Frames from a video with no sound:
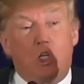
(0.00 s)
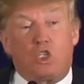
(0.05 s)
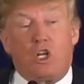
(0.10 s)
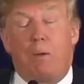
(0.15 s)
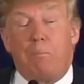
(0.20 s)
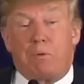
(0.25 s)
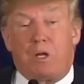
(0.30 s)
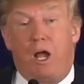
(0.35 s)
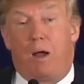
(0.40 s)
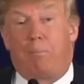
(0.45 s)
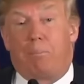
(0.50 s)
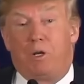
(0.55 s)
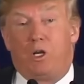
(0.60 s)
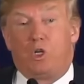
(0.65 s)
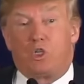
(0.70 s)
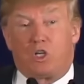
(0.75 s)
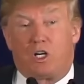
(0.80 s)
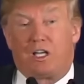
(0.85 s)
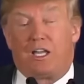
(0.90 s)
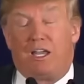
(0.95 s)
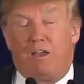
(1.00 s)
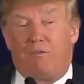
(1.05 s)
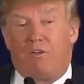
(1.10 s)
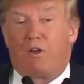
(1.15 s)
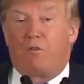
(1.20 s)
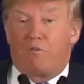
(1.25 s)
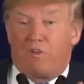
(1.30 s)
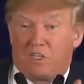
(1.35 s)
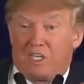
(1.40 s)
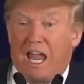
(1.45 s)
Some companies are
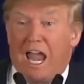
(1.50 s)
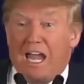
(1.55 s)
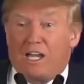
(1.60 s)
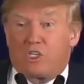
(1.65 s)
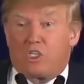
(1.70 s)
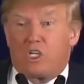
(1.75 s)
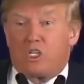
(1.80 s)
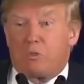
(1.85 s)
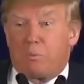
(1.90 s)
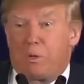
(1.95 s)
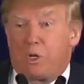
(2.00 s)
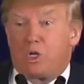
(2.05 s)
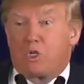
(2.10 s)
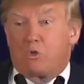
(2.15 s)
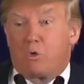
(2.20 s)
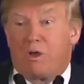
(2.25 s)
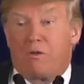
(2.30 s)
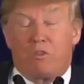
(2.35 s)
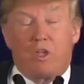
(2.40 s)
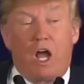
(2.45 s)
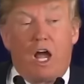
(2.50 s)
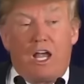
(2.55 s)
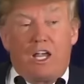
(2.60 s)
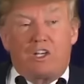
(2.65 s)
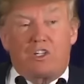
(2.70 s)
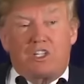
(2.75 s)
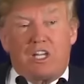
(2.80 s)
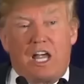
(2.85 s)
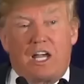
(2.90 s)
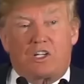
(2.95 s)
leaving for taxes because we have the
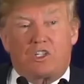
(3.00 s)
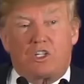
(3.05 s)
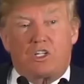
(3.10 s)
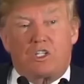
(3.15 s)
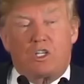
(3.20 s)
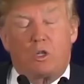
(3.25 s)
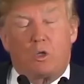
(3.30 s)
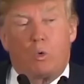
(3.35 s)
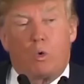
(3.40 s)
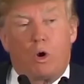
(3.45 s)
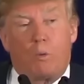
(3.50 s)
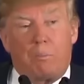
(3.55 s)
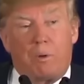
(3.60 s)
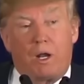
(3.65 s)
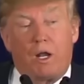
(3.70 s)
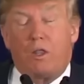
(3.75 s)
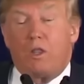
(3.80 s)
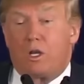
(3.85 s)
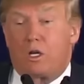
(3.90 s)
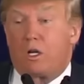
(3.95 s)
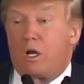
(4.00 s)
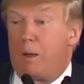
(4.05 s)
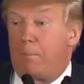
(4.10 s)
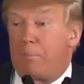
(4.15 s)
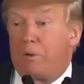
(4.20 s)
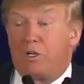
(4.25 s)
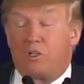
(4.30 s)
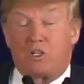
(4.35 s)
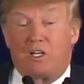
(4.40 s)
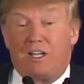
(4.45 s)
highest taxes in the world, but other
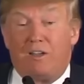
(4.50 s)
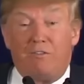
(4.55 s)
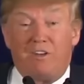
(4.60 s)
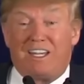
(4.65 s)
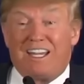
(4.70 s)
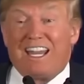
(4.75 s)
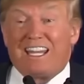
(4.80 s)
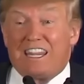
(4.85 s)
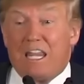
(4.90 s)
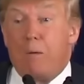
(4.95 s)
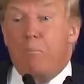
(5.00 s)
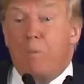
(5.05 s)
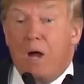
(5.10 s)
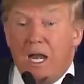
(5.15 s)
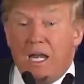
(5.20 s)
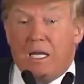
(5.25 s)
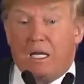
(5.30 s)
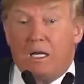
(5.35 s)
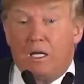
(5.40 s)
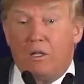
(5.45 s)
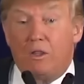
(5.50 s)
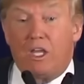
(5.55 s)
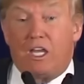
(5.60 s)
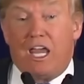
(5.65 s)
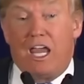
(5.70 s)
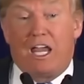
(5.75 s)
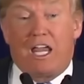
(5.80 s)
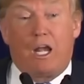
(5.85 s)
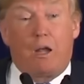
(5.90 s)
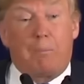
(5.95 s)
companies are leaving to get their money.
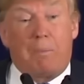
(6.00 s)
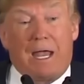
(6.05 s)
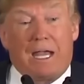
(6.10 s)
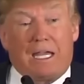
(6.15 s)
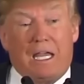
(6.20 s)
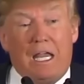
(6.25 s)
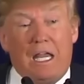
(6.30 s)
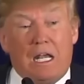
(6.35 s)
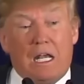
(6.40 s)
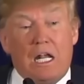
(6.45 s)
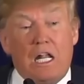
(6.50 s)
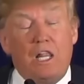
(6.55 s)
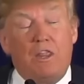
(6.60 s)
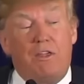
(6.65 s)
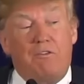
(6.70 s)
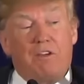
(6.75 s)
They can't get it back in.